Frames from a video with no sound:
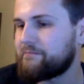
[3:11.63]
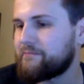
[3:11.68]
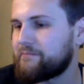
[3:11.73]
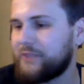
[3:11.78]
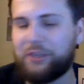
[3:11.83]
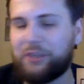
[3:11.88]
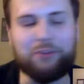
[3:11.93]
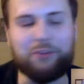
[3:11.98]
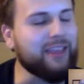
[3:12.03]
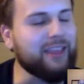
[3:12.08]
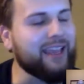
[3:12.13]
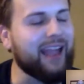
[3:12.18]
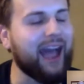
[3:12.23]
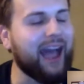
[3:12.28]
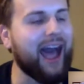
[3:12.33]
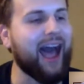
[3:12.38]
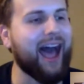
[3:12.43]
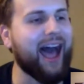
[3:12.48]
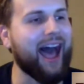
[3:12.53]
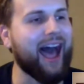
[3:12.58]
you
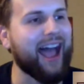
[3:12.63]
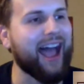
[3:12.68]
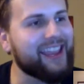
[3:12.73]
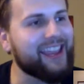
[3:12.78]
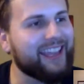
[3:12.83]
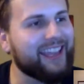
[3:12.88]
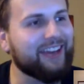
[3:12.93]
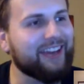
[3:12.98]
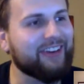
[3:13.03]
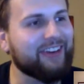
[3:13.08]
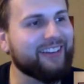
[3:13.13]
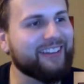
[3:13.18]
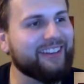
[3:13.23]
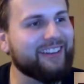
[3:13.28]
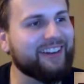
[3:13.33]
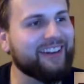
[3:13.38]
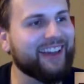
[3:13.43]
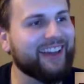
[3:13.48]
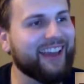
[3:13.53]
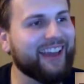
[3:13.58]
think I get crazy
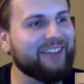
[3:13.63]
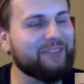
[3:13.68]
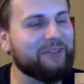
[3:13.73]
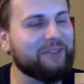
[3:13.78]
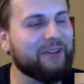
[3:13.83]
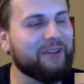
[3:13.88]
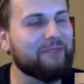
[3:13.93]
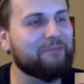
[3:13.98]
during games?